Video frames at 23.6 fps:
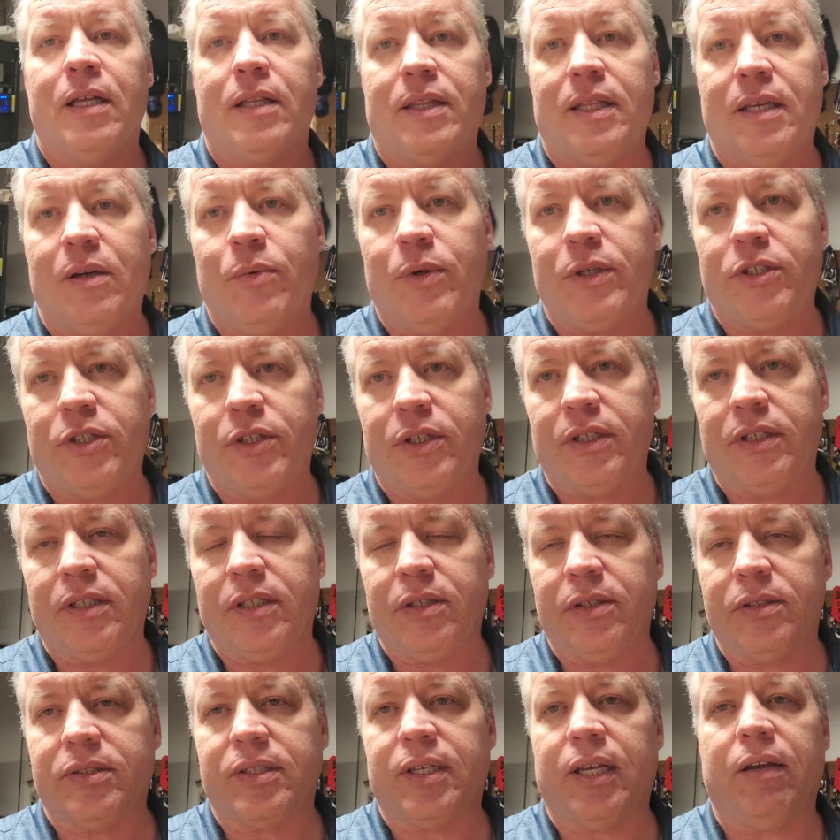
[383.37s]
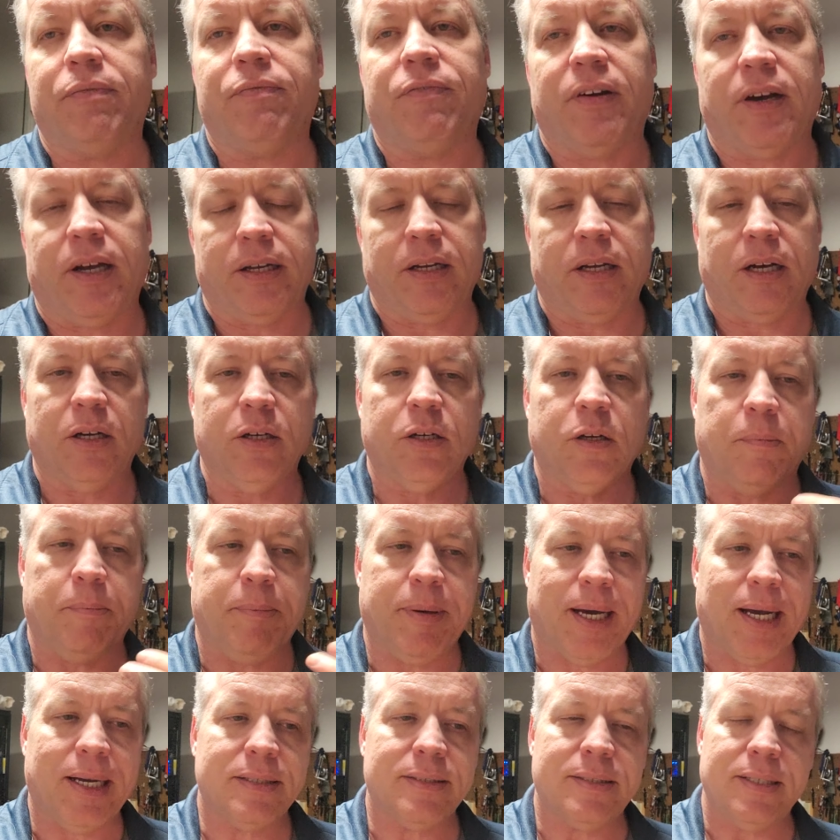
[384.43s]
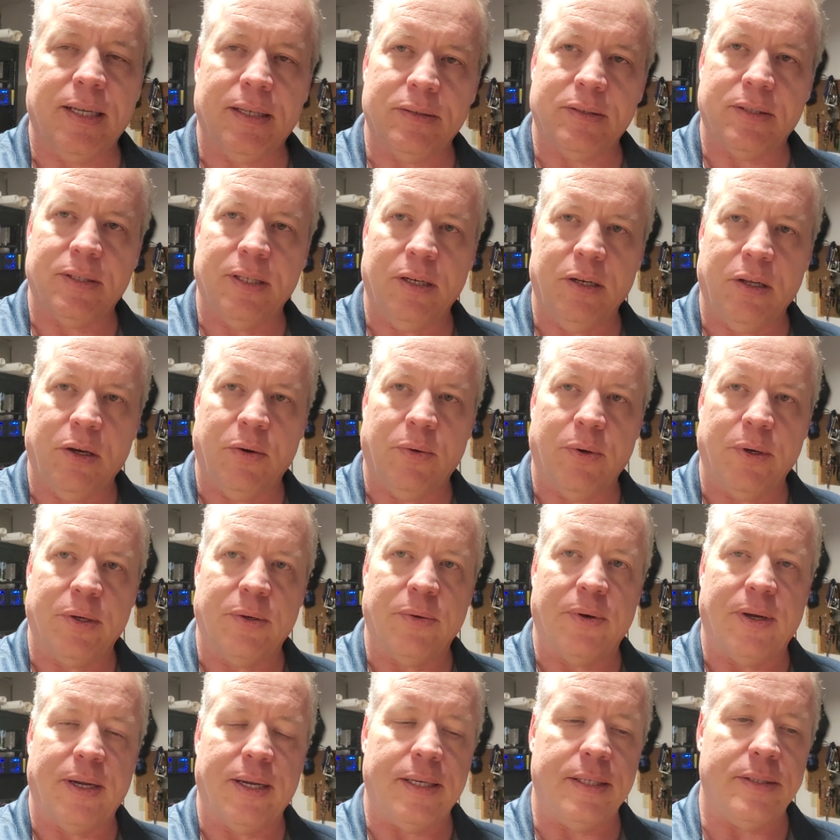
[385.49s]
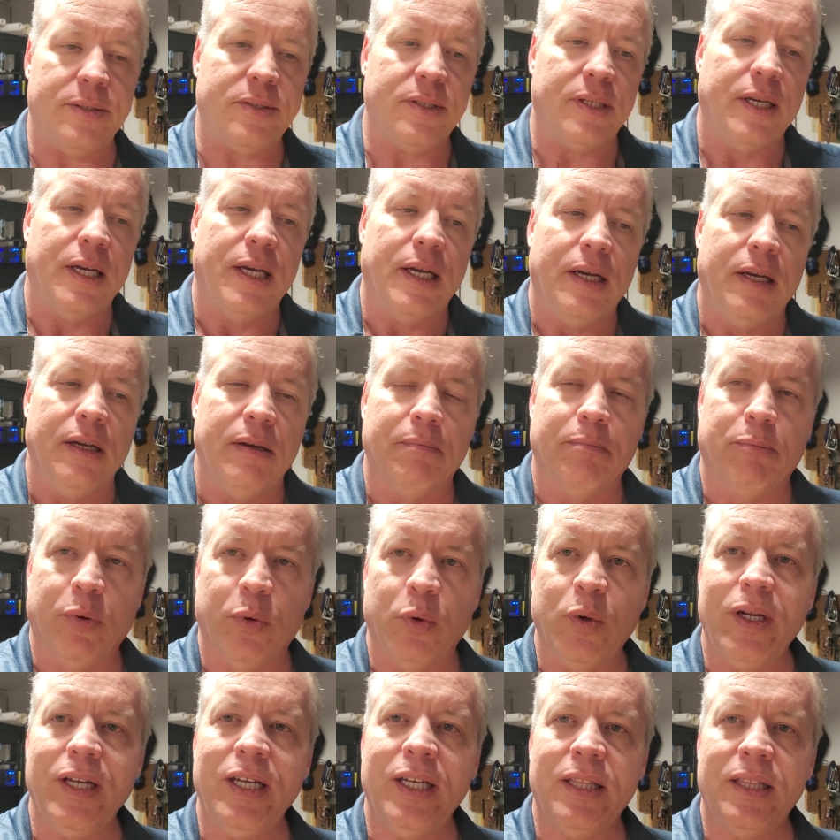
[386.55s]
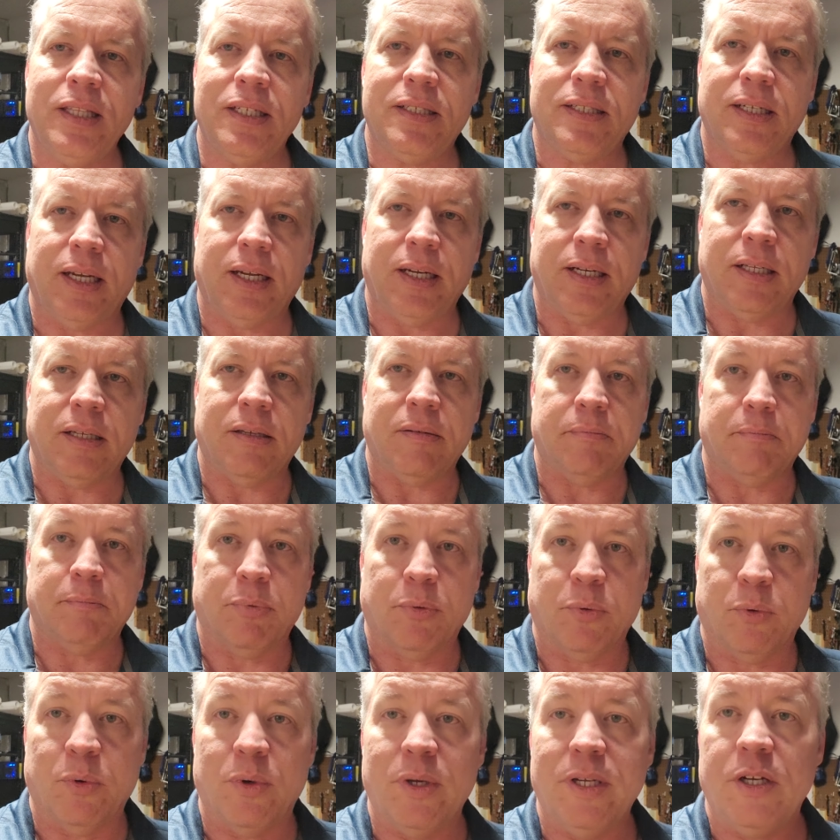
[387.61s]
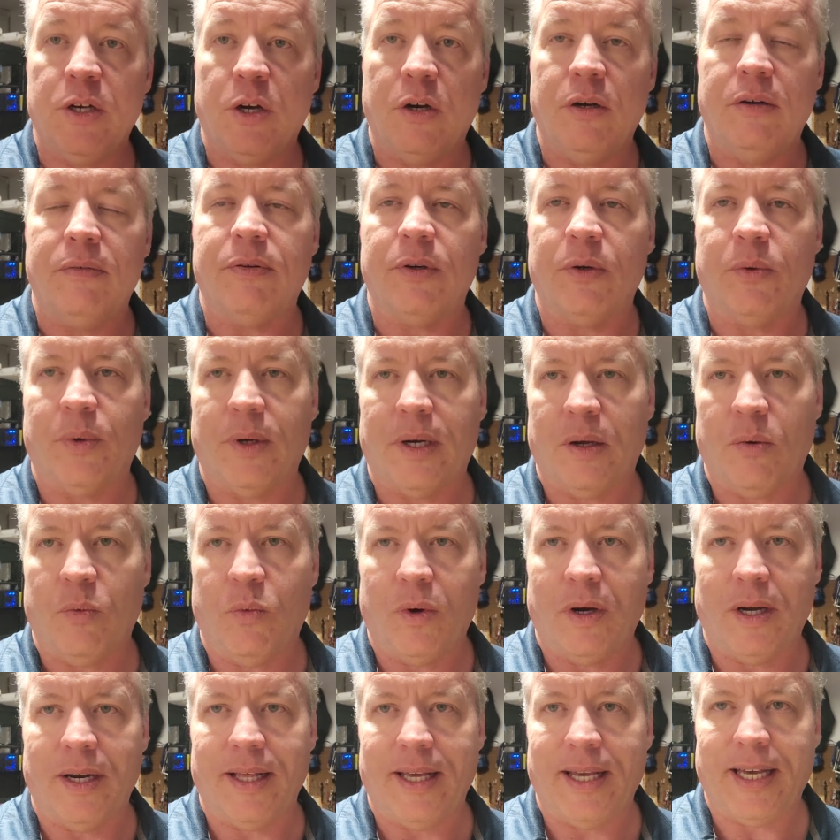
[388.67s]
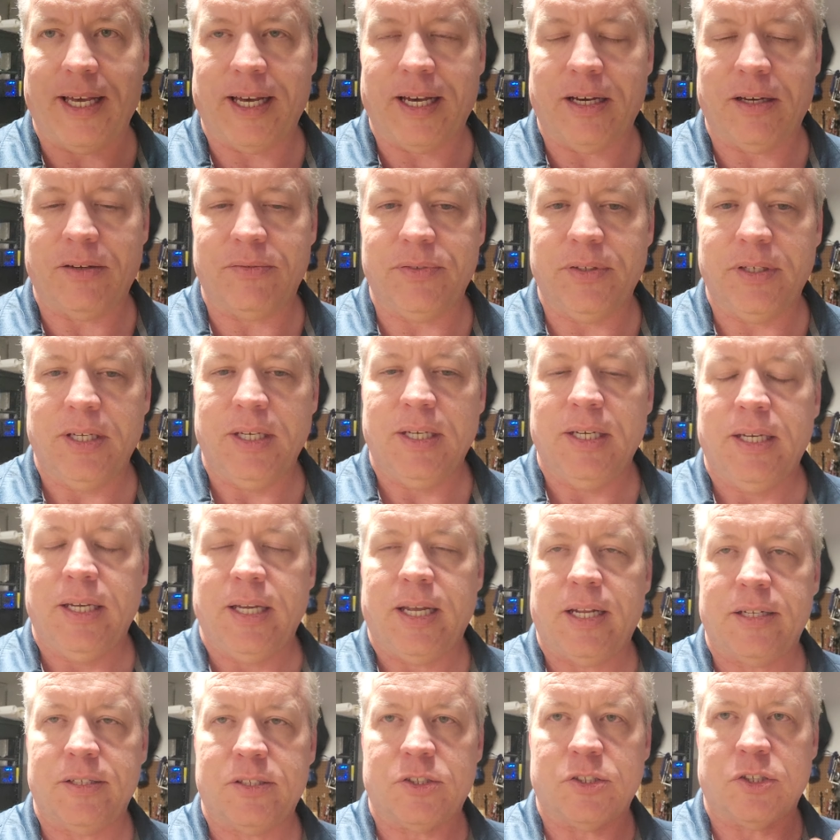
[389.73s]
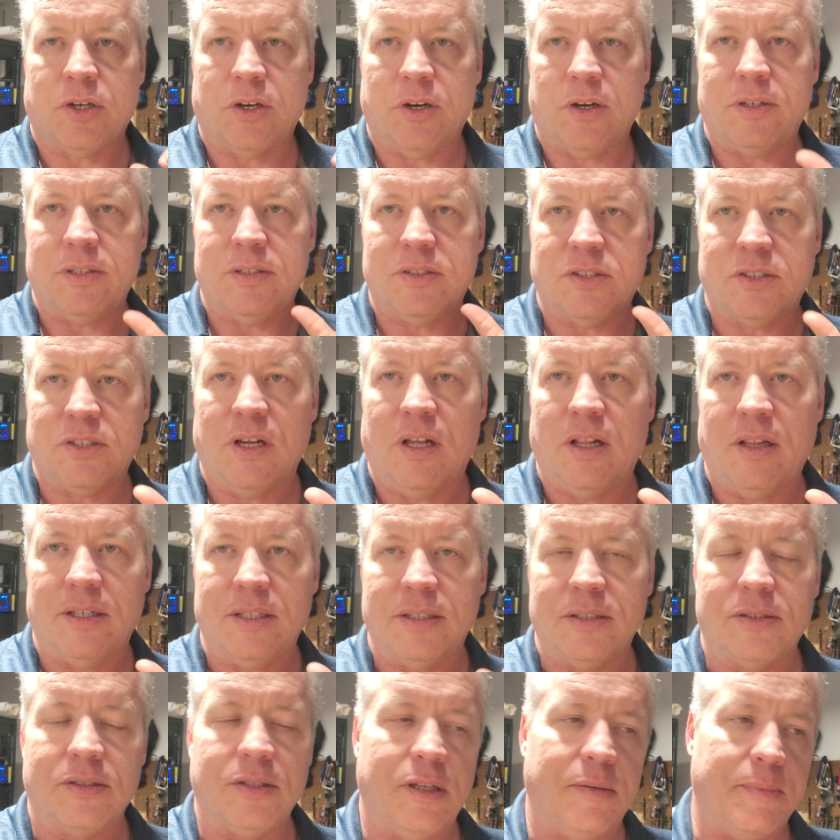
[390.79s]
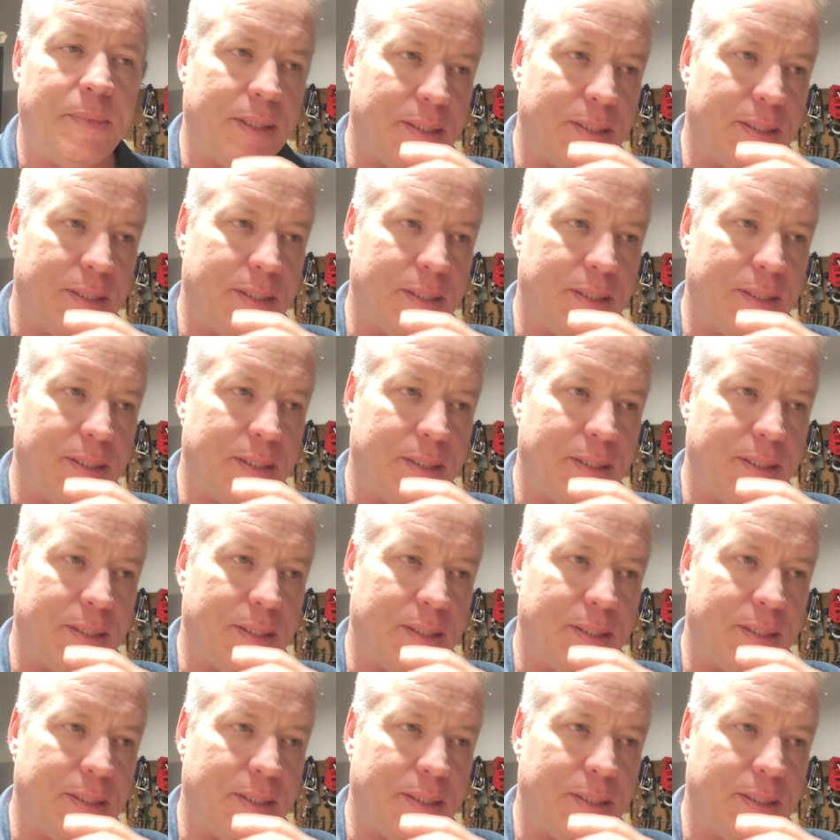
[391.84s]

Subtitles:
Then what you can do is say, fine, I'll go back down to the lower grades, bring in the data, bring over what I want to have, and start installing. So